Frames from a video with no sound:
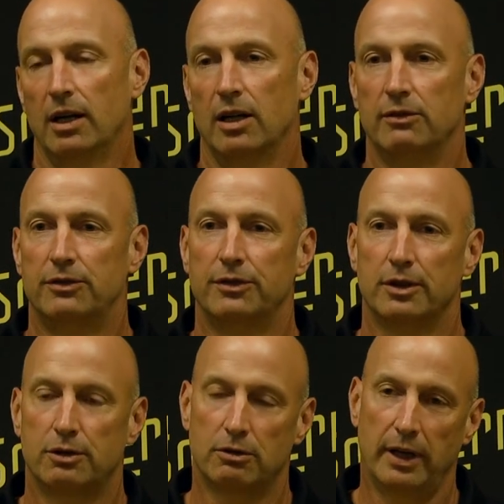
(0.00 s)
of
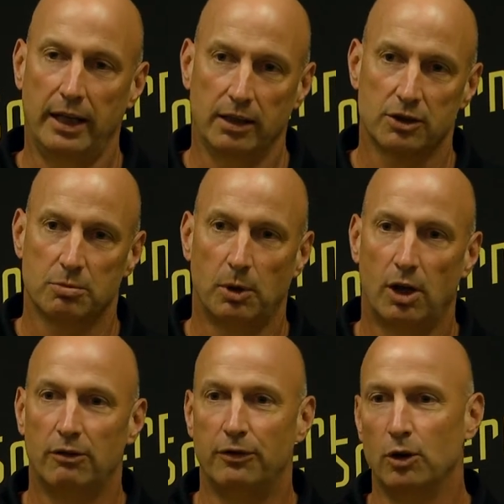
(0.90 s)
creating a
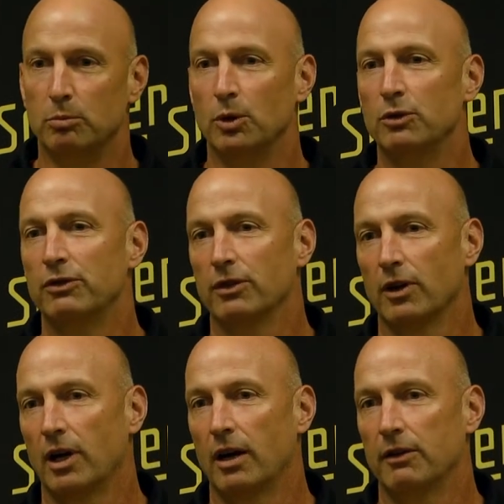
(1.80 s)
small phone booth
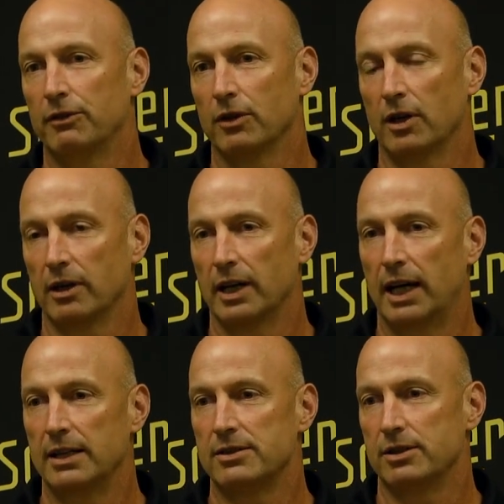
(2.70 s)
for our
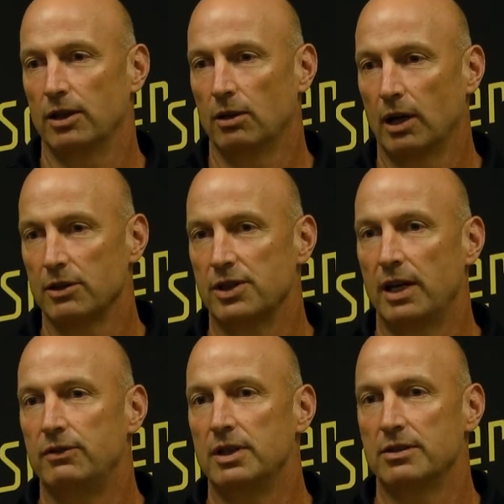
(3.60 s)
guys, our
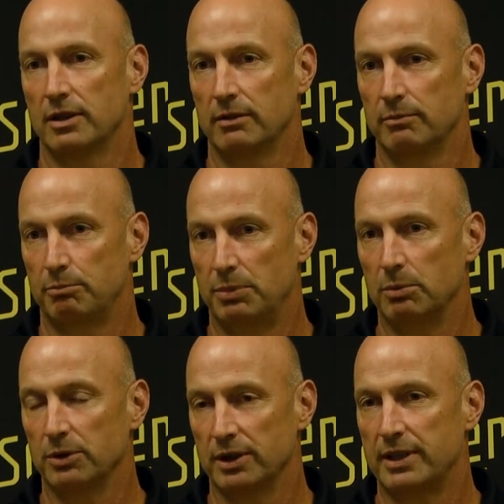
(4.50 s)
safeties, and be able to